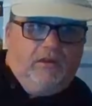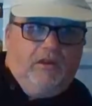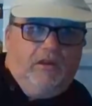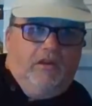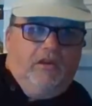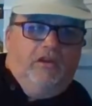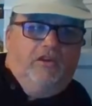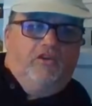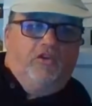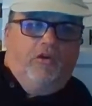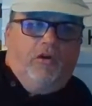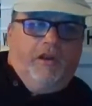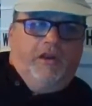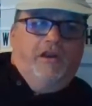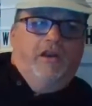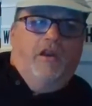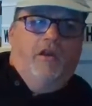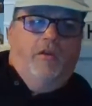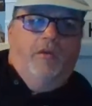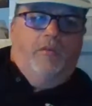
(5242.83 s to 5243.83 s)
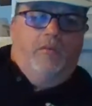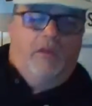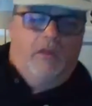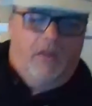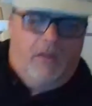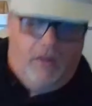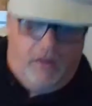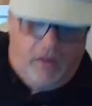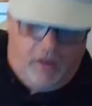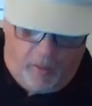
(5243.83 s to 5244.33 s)
you're trying
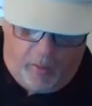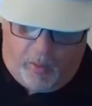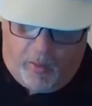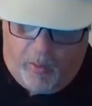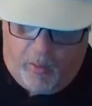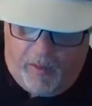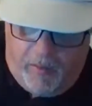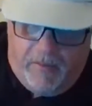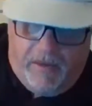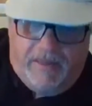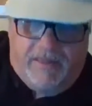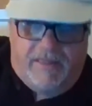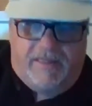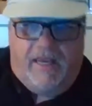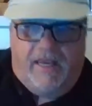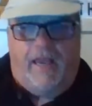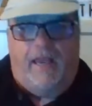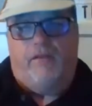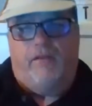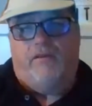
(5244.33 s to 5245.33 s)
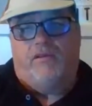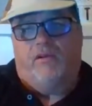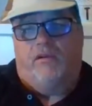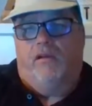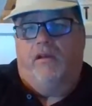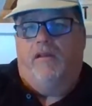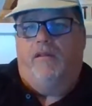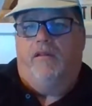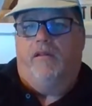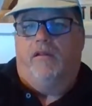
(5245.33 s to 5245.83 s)
new equipment out or
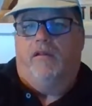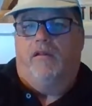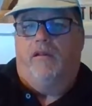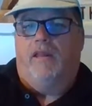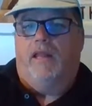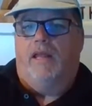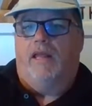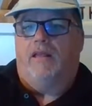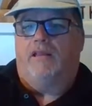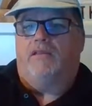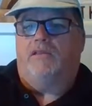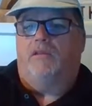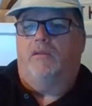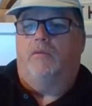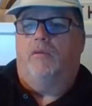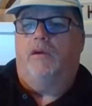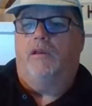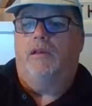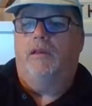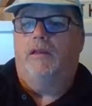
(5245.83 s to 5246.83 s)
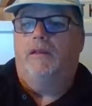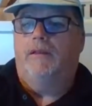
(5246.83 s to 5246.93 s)
anything like that, that's the one.